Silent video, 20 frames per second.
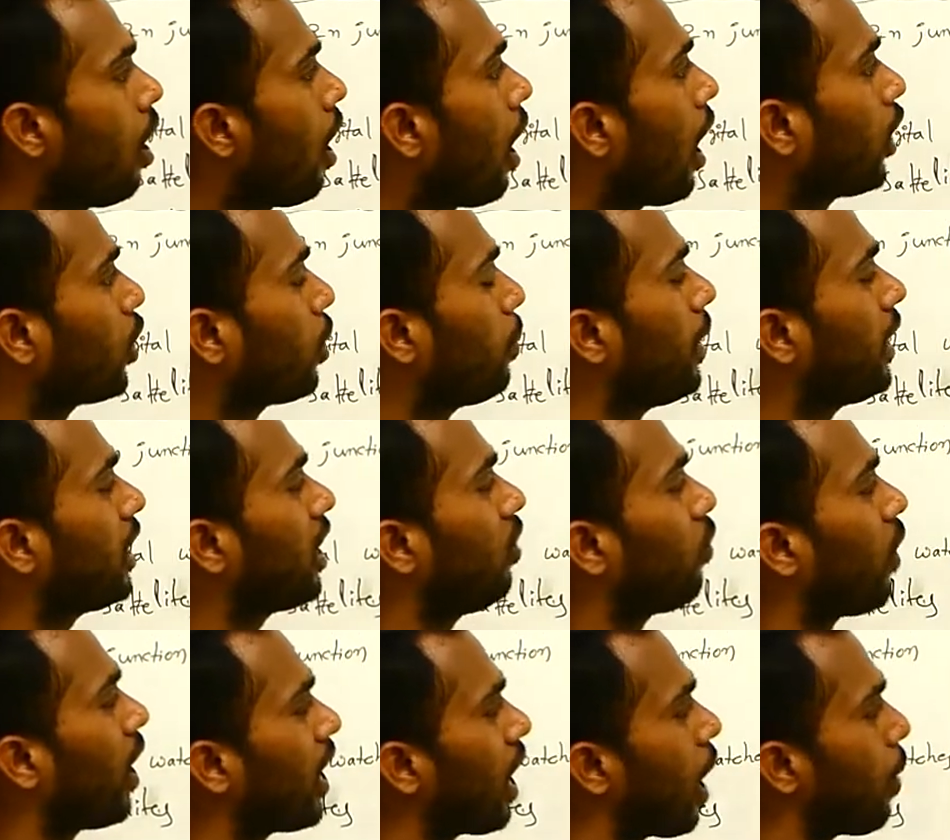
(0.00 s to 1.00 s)
Automatically
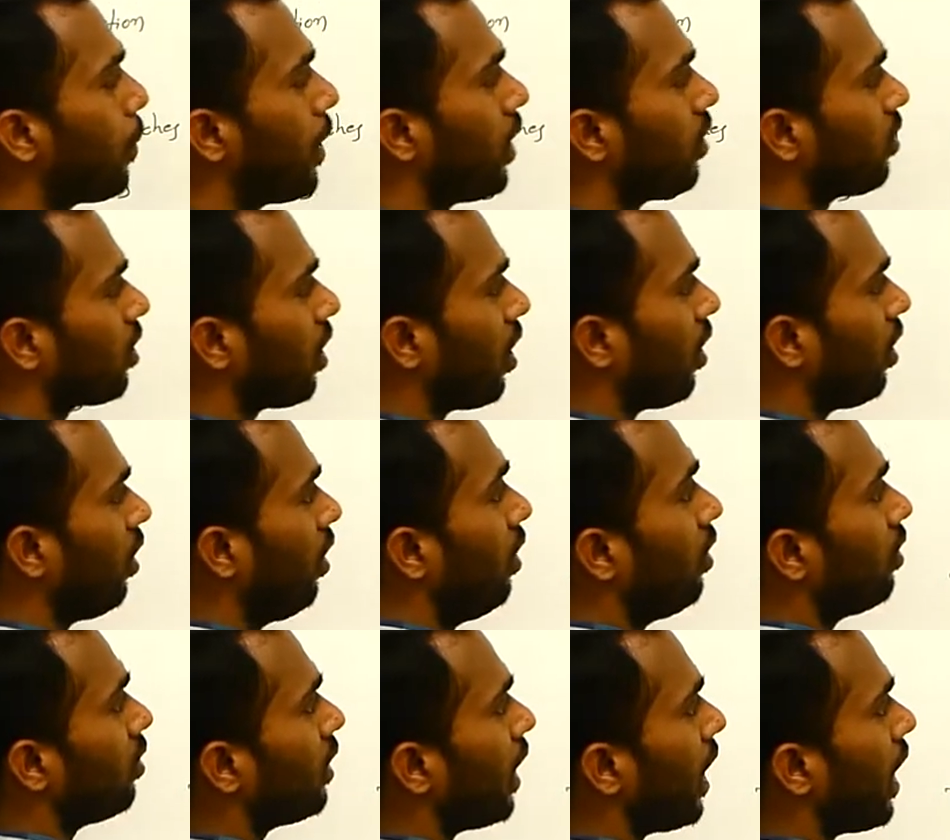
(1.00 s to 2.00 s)
what happens, sir?
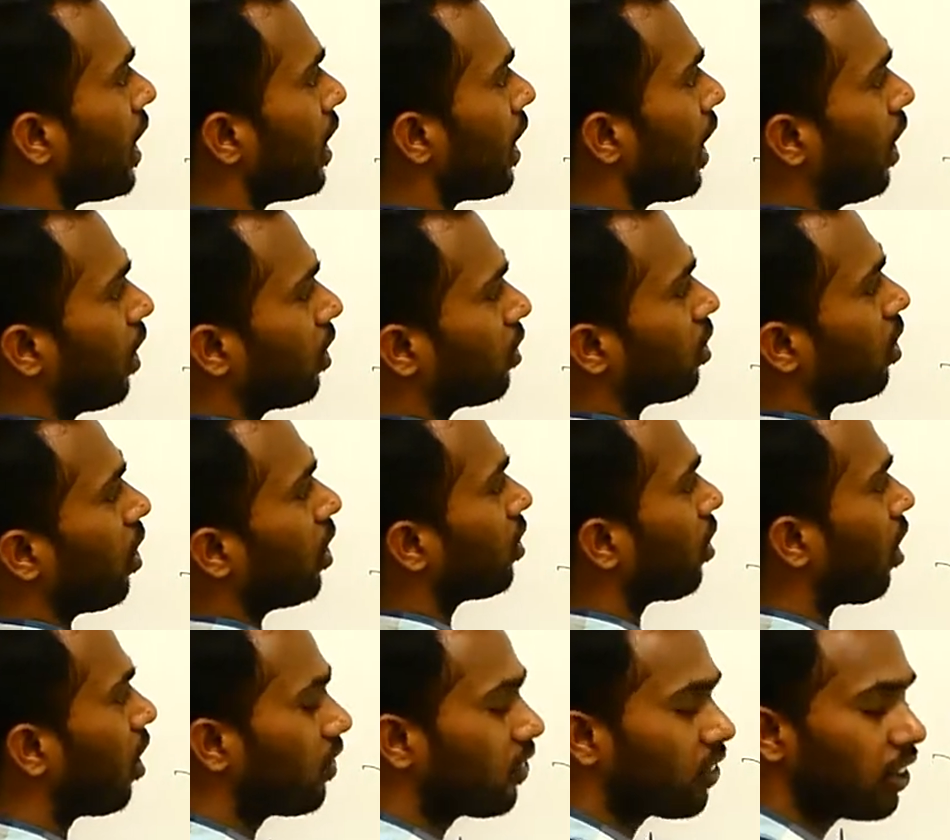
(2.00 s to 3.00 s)
Their electron
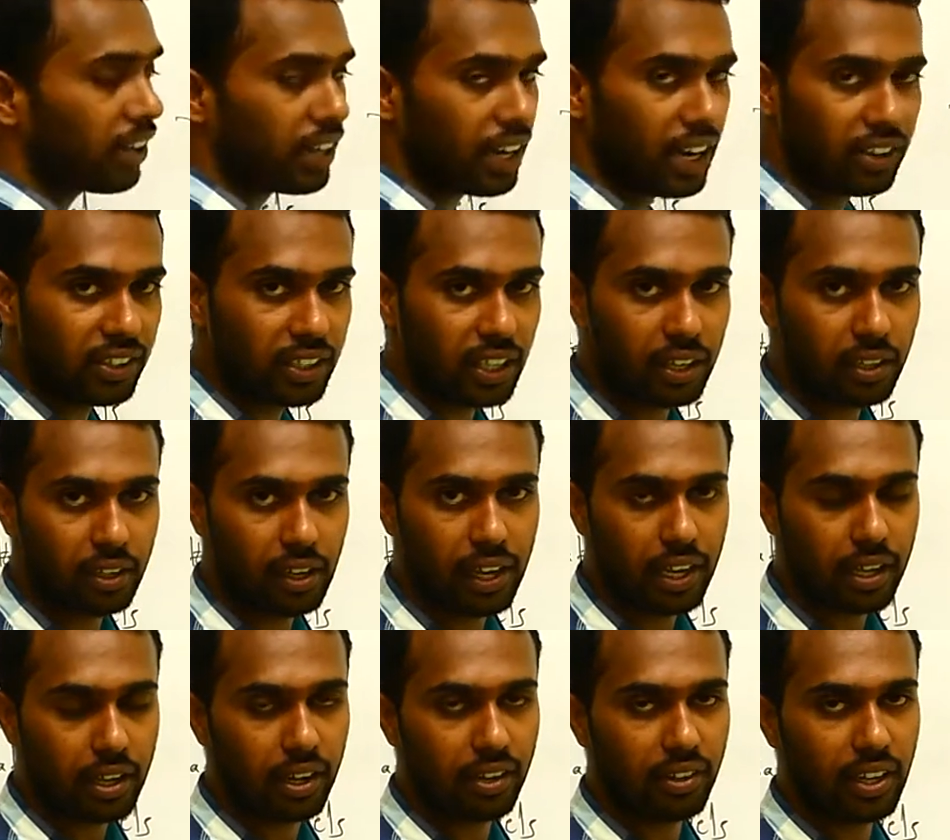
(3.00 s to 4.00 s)
concentration
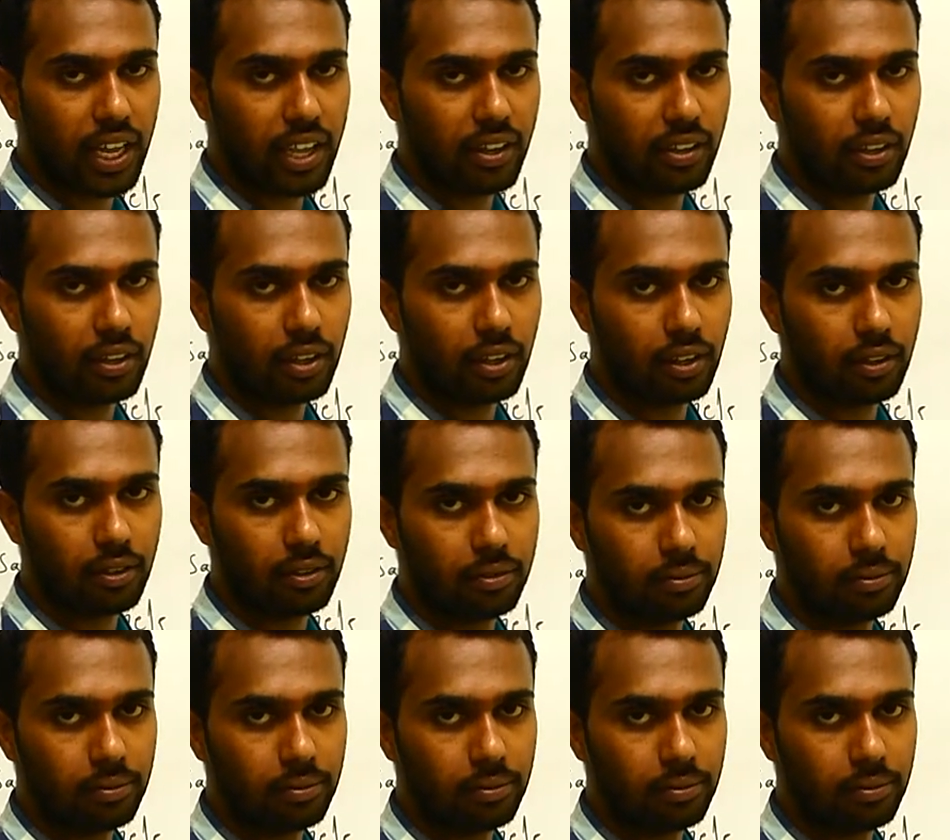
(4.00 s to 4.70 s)
increases.